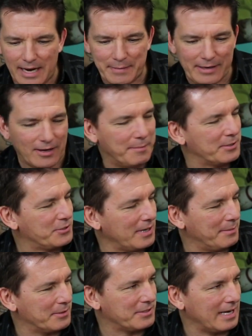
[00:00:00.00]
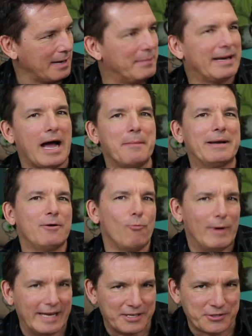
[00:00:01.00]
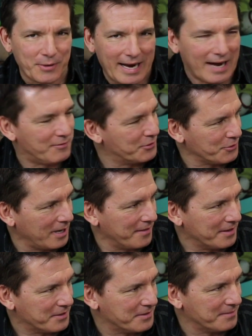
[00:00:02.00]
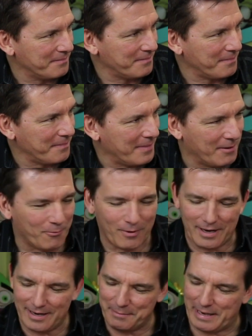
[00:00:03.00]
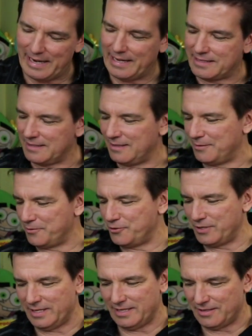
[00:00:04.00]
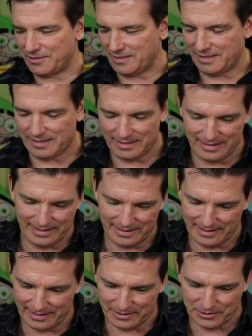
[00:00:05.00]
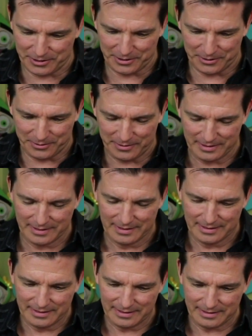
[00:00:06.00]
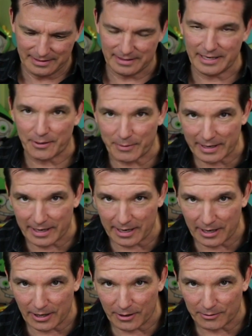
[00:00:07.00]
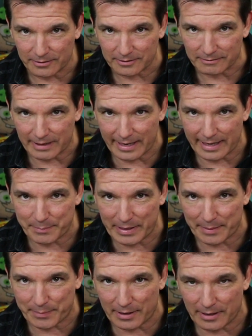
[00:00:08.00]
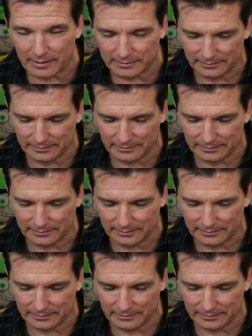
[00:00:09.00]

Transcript: How many? How much? How much time? How many? How many weeks do I have to draw this? One minute. One minute. Oh, geez. Are you ready? I think so. Wait. Let me. Here we go. Ready, people?